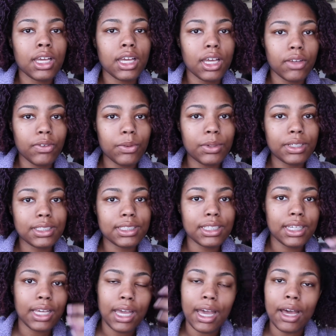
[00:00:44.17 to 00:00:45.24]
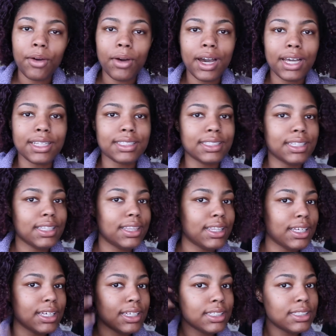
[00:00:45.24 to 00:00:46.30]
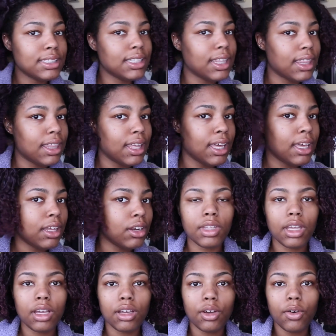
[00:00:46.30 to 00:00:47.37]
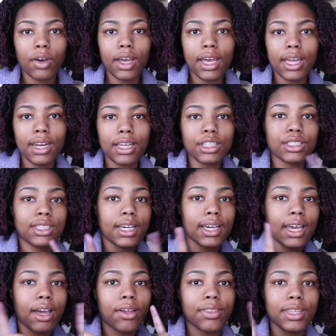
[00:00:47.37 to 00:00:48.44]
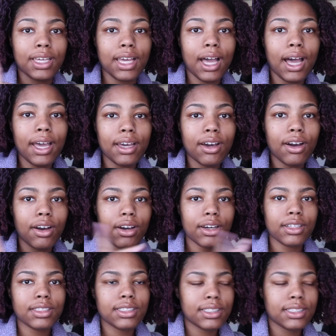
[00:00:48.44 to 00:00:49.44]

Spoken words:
If you want to see how I did this, then go ahead and check out the iCards.